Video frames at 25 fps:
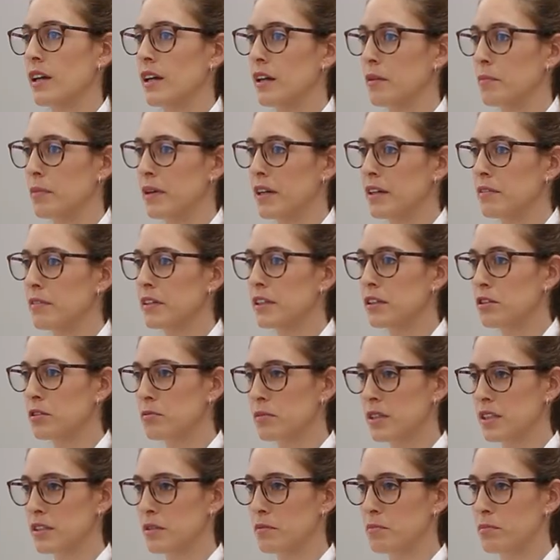The most
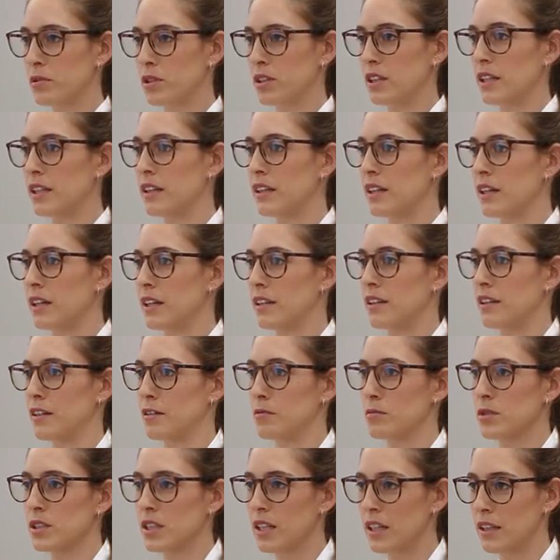important parameter that
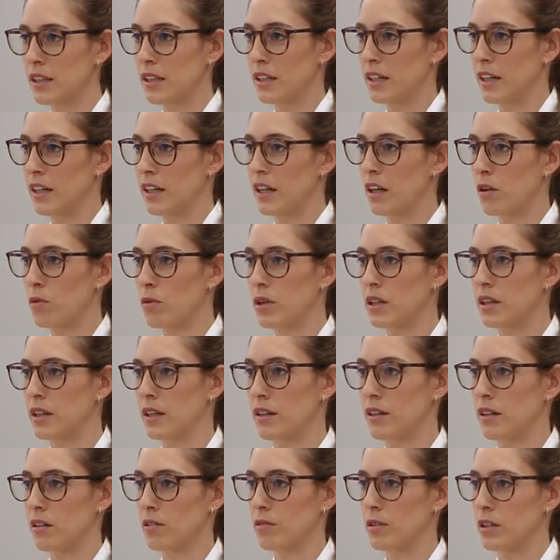we have to take into
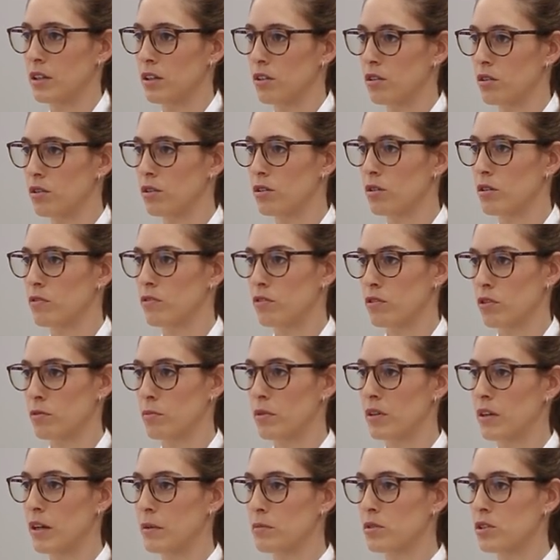account when
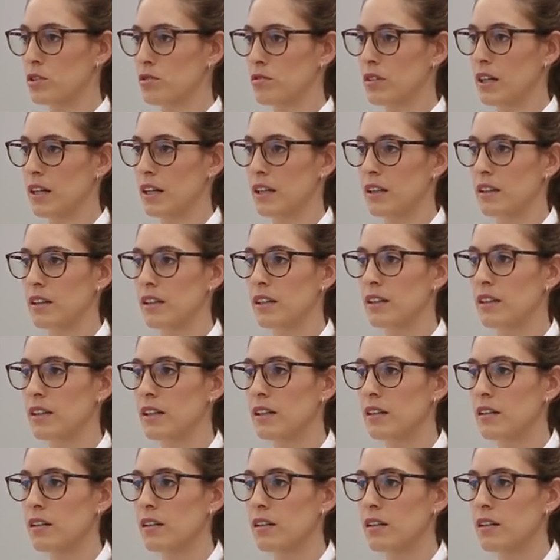formulating a recipe